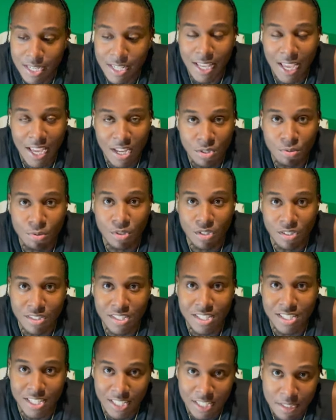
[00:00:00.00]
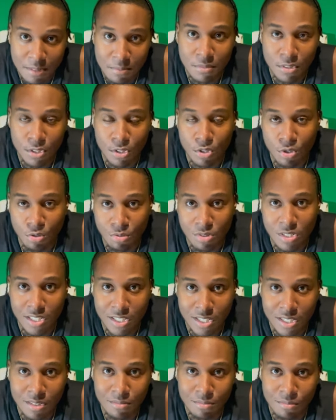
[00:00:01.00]
in games for your team, your new
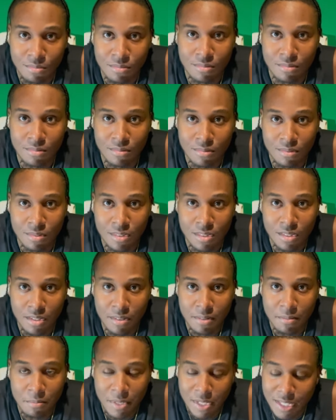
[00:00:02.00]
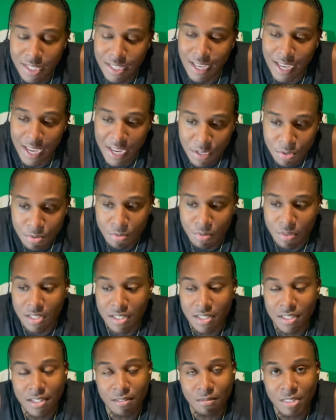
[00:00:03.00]
team, be engaged with
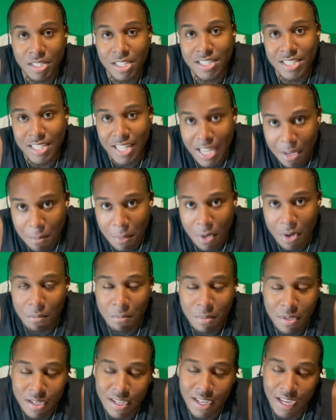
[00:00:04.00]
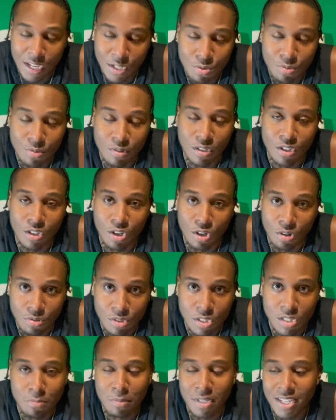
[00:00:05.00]
the with the timeout. Be engaged with your
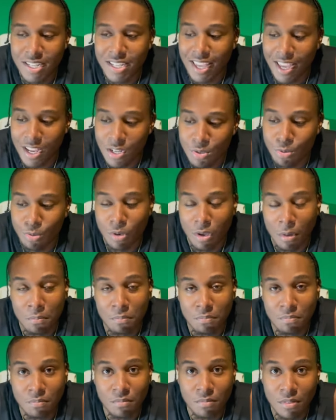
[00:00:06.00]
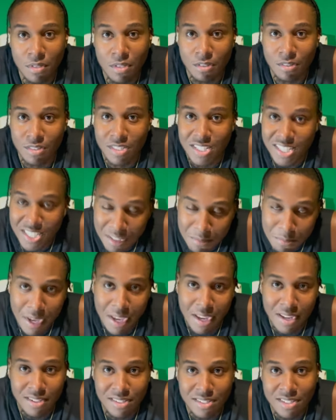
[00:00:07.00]
coaches. Be engaged with your, your
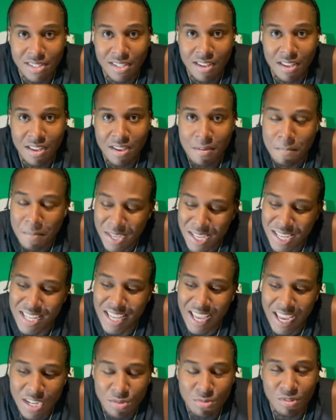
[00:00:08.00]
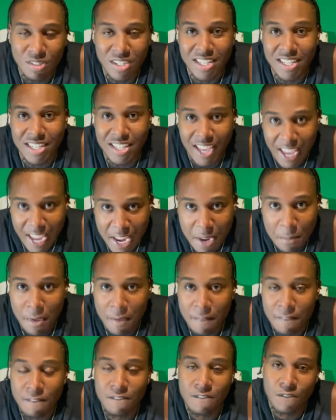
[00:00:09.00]
teammates. Be engaged with the game
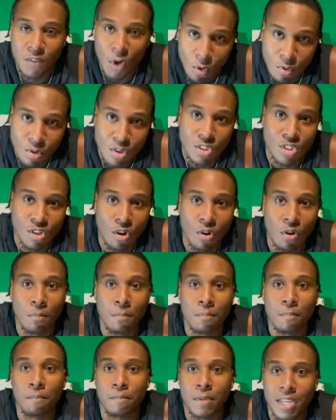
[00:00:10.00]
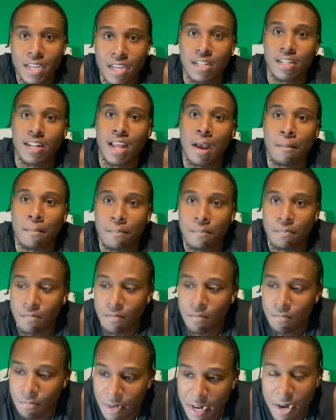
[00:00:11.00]
and focus on being that
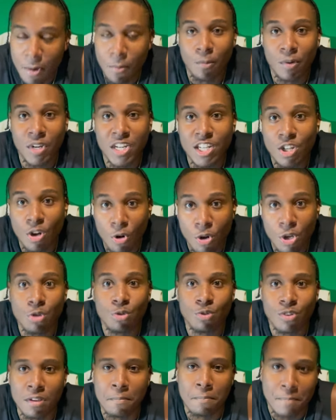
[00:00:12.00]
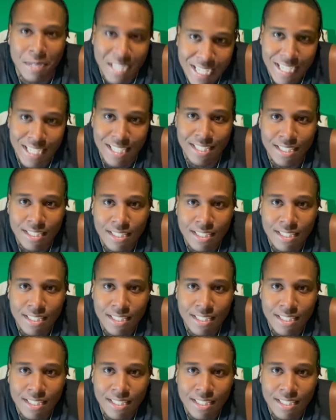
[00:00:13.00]
player we know you can be.